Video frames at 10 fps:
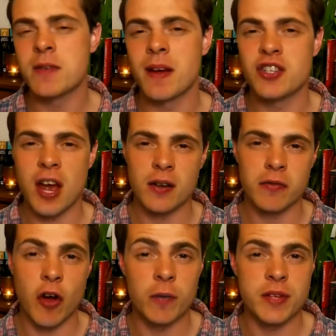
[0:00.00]
to my channel
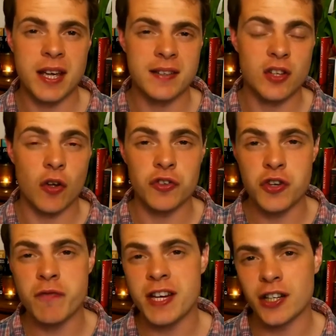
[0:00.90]
for updates on
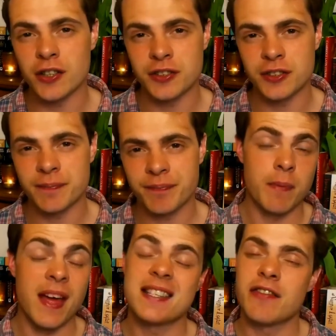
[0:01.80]
new videos. But
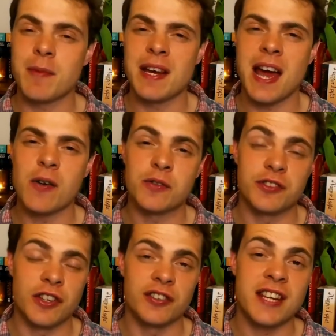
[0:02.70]
that's it for me now,
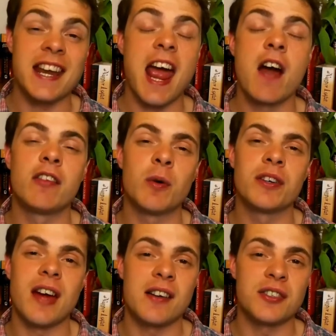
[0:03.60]
so take care
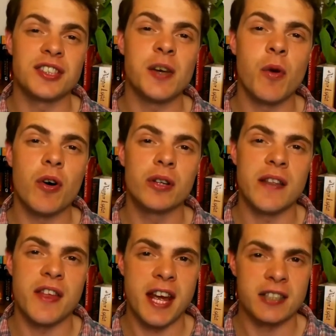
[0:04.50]
everyone, and I'll see you all in
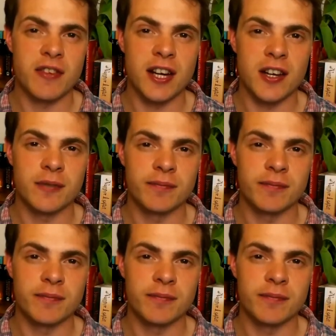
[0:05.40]
the next video.